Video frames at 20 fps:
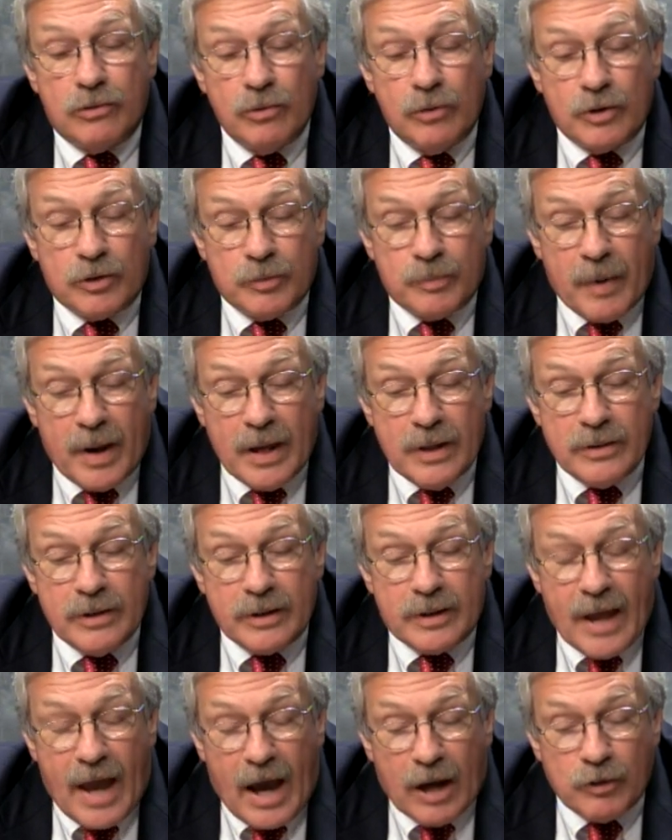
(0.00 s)
expand the
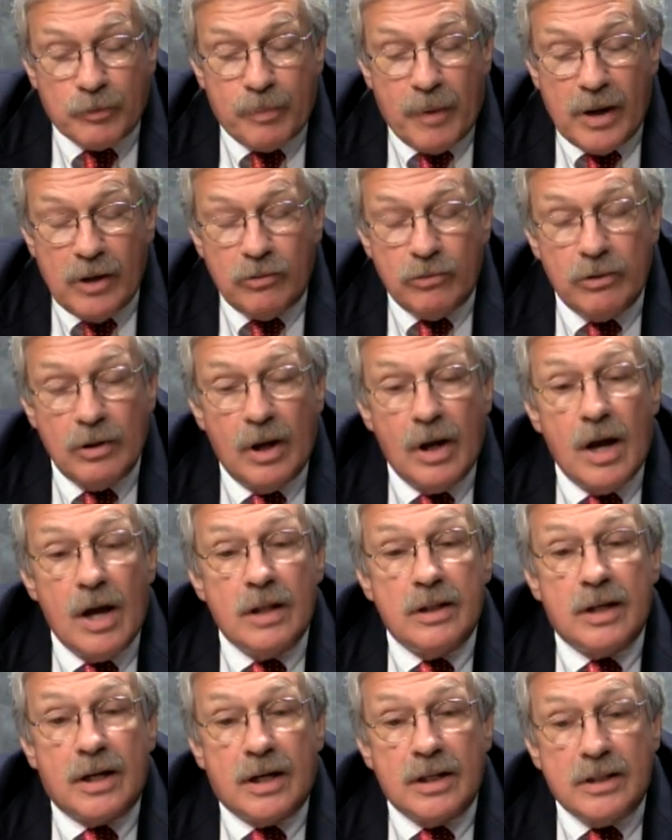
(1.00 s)
tax base,
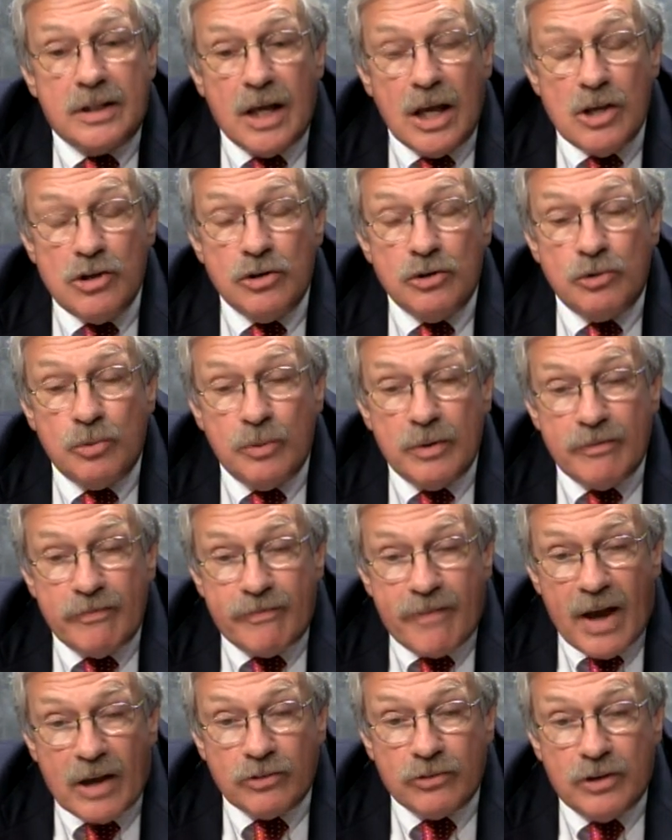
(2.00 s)
to continue to
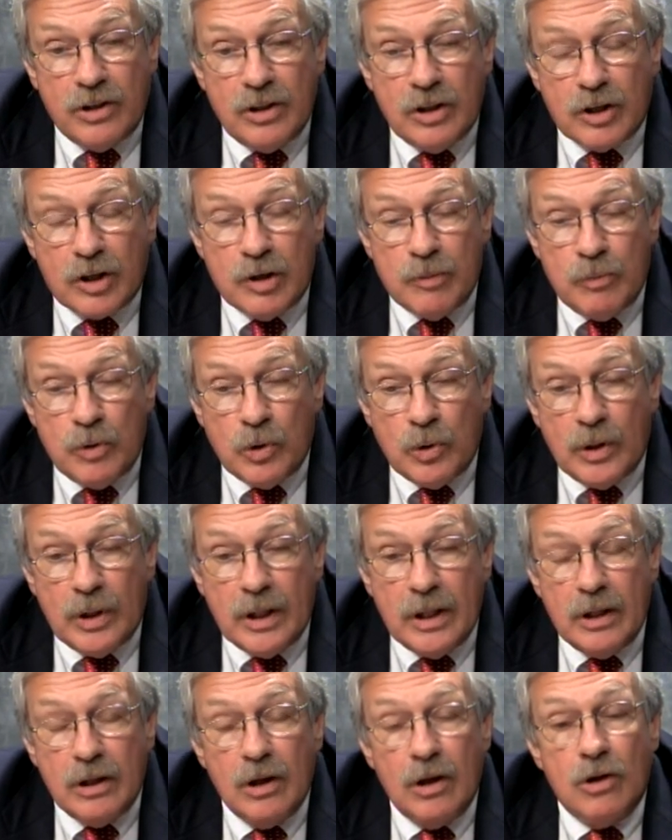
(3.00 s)
invest in the
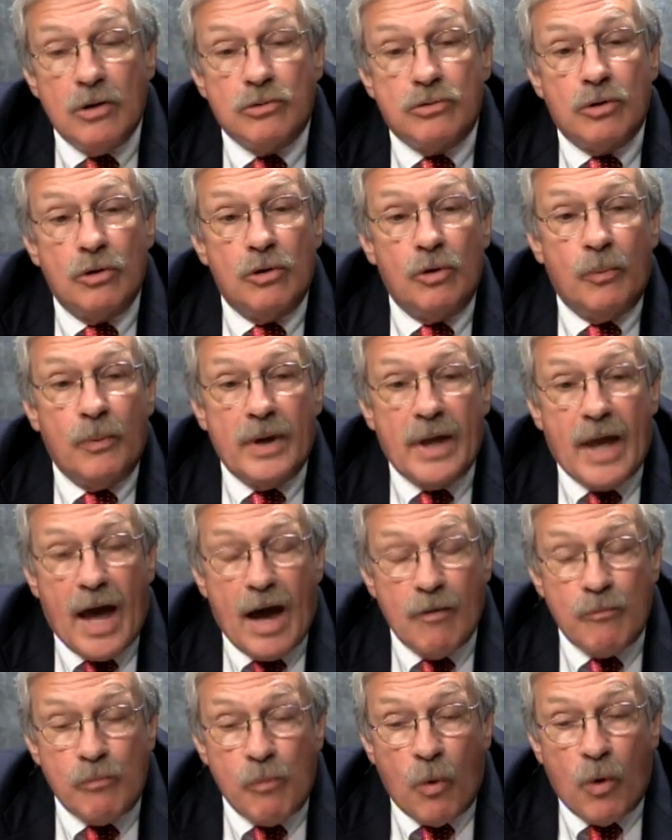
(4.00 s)
community so that we
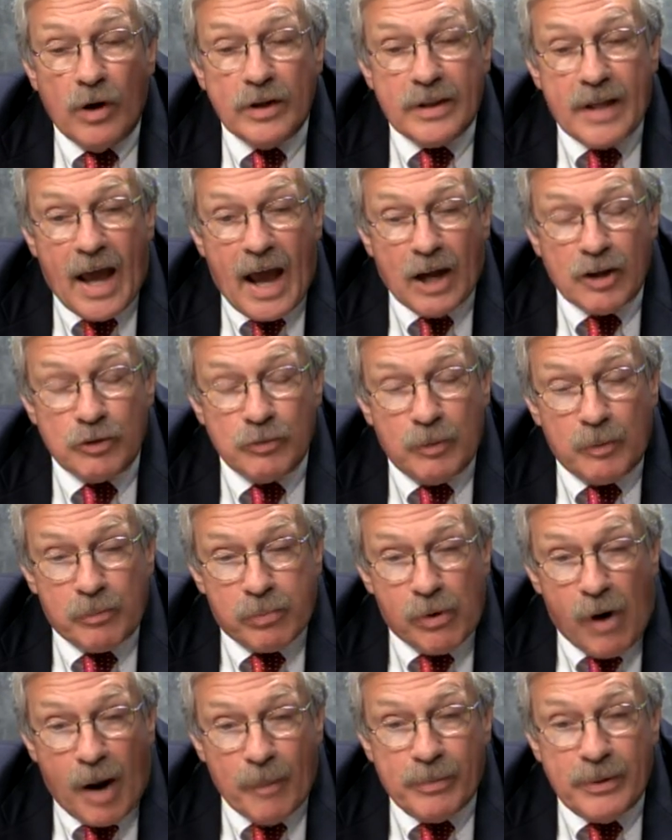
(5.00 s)
have more taxable
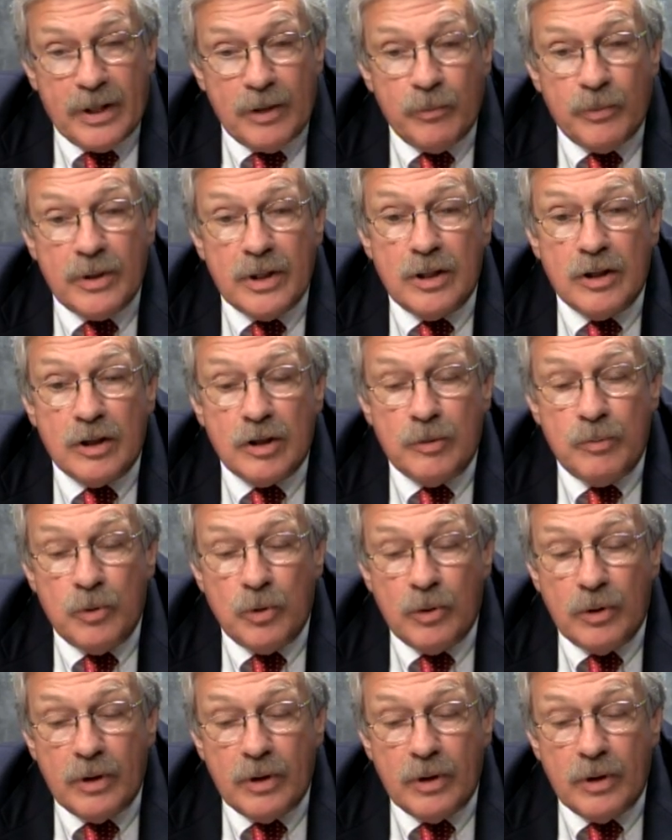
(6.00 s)
property within the community.